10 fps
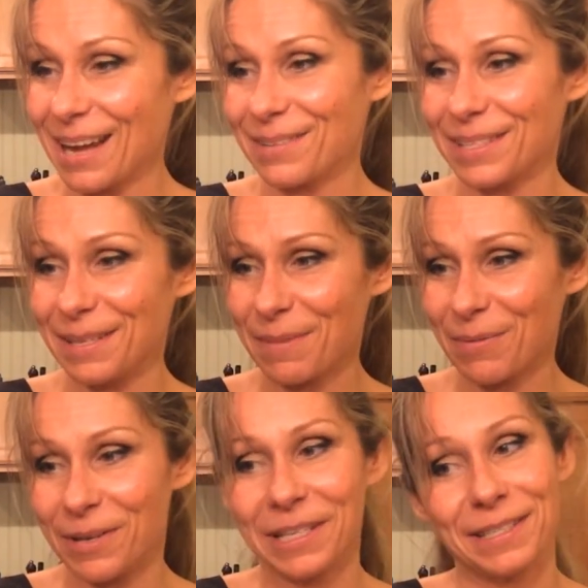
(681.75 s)
I don't see
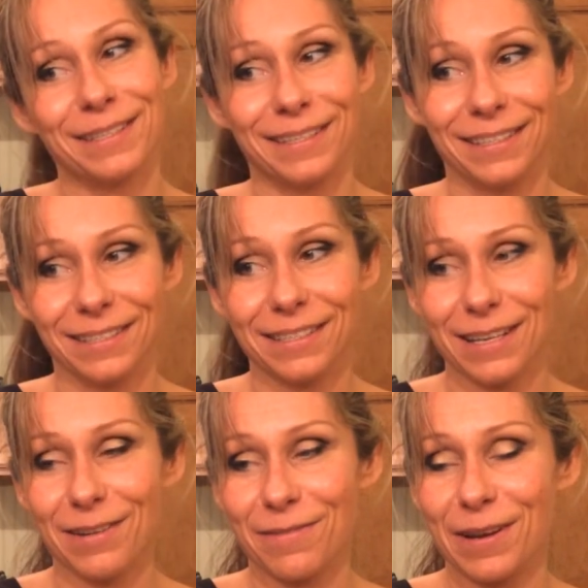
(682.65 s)
my whisk. It's
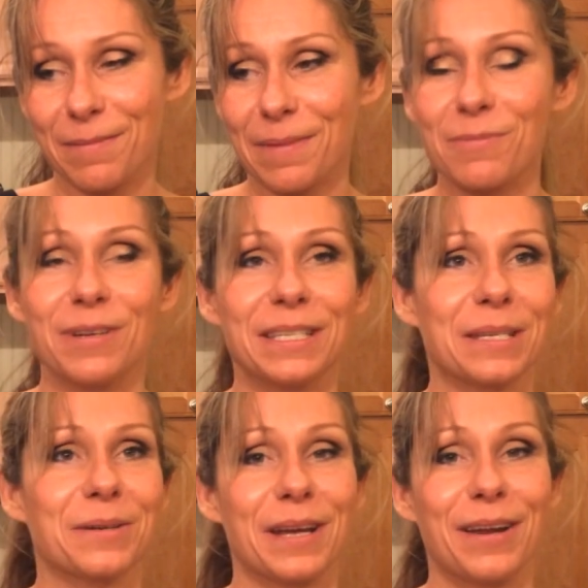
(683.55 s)
not over here in my
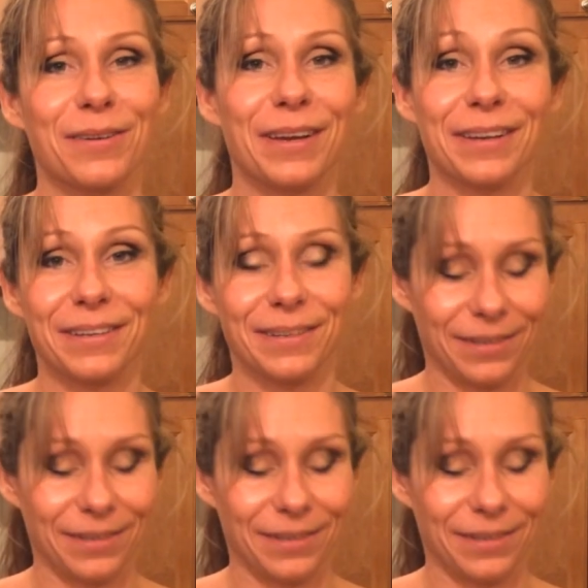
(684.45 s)
whisker area.